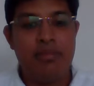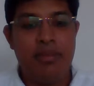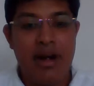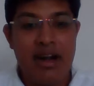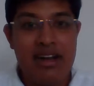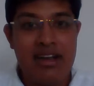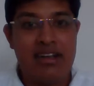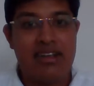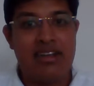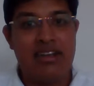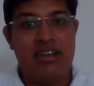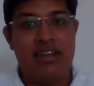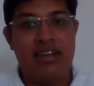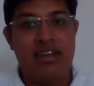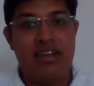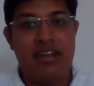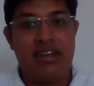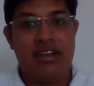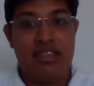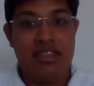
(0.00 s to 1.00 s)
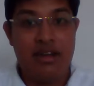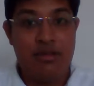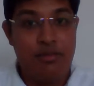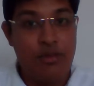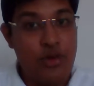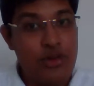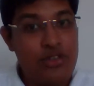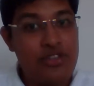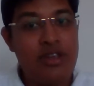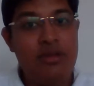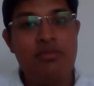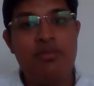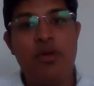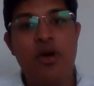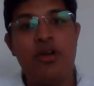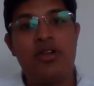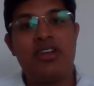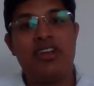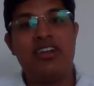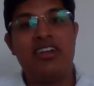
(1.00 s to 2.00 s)
But the most
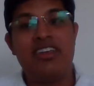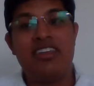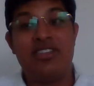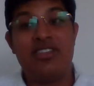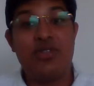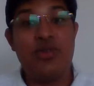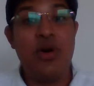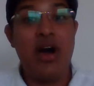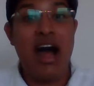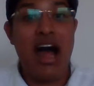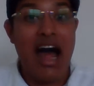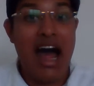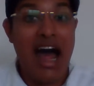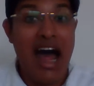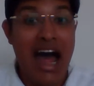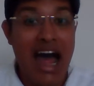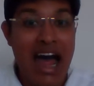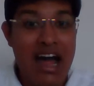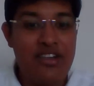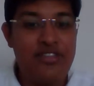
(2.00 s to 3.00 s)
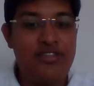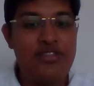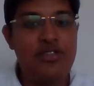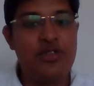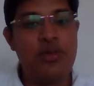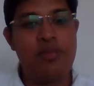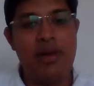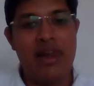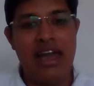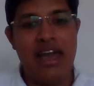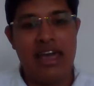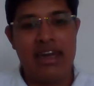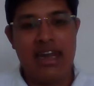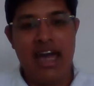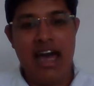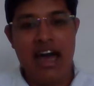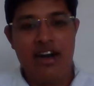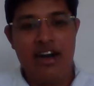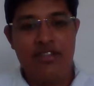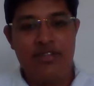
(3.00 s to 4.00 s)
important is to have to plan.
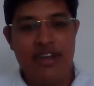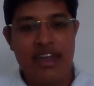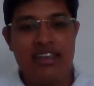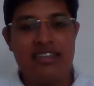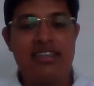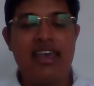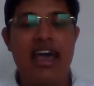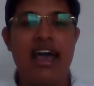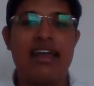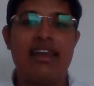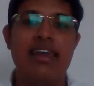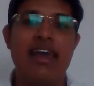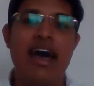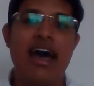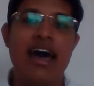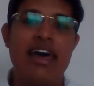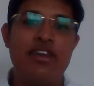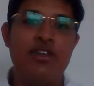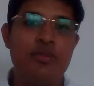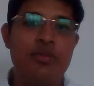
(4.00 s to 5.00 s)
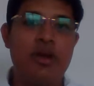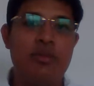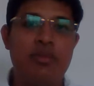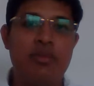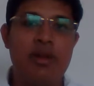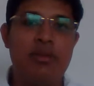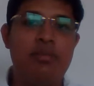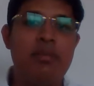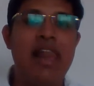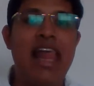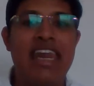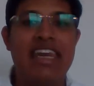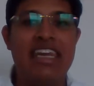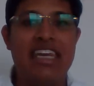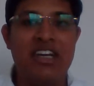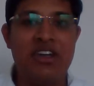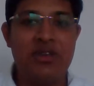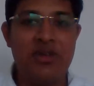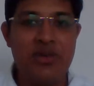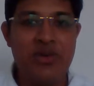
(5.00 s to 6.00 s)
How exactly are you people
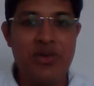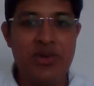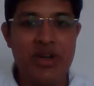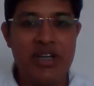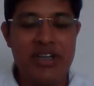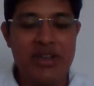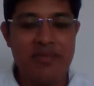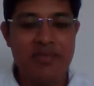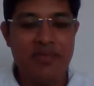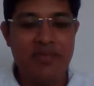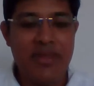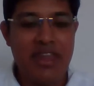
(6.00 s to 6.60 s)
planning to do it?